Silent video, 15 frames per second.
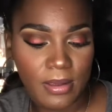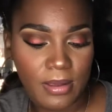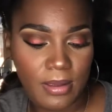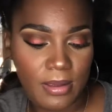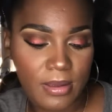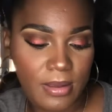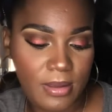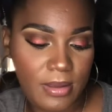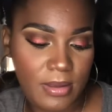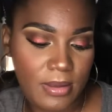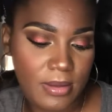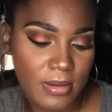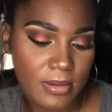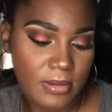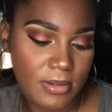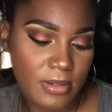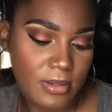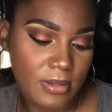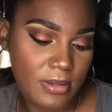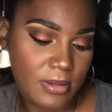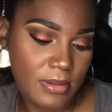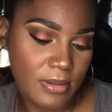And
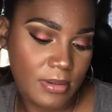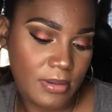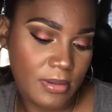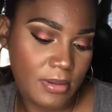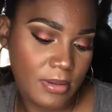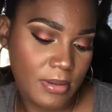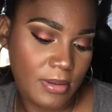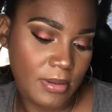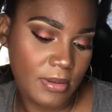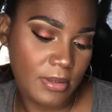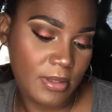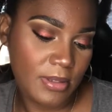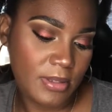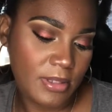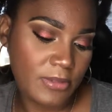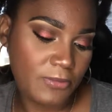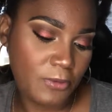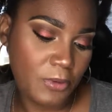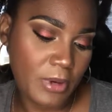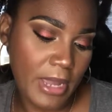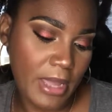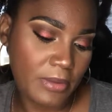this is
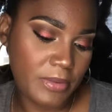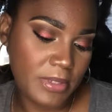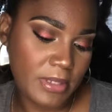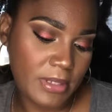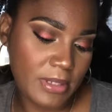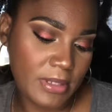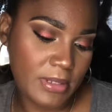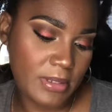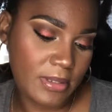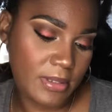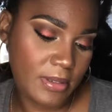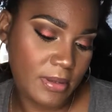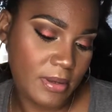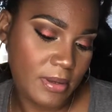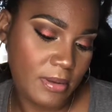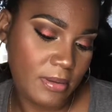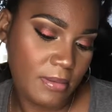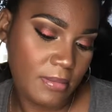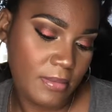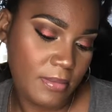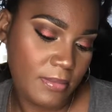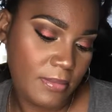4 ounces.
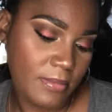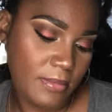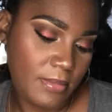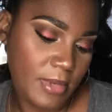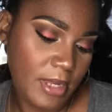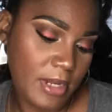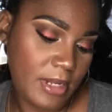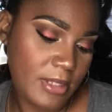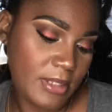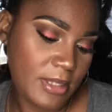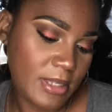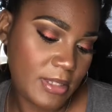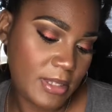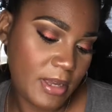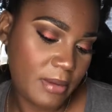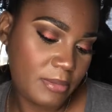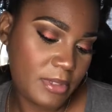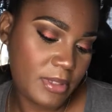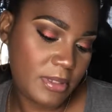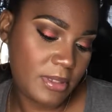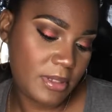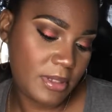And it says up
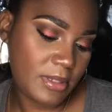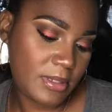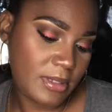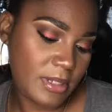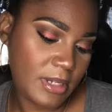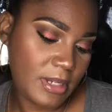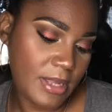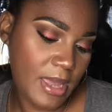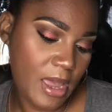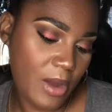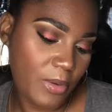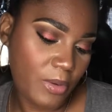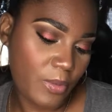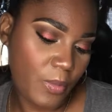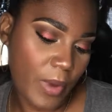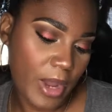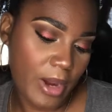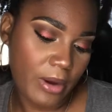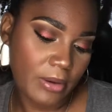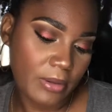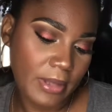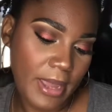to 16-hour
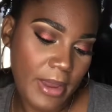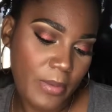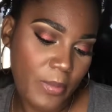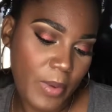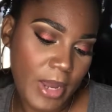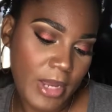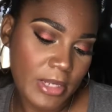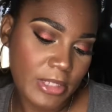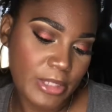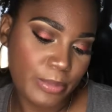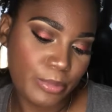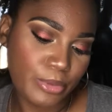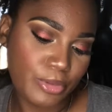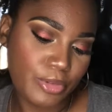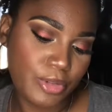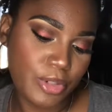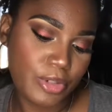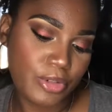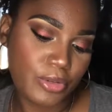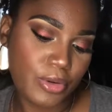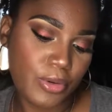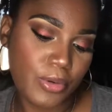wear, lightweight temperature
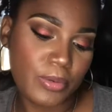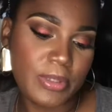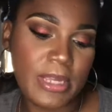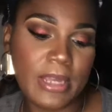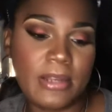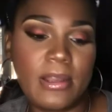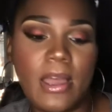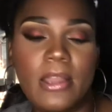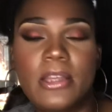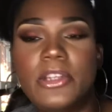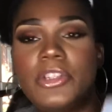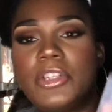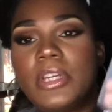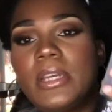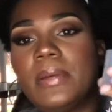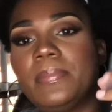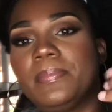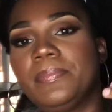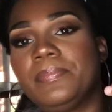control technology.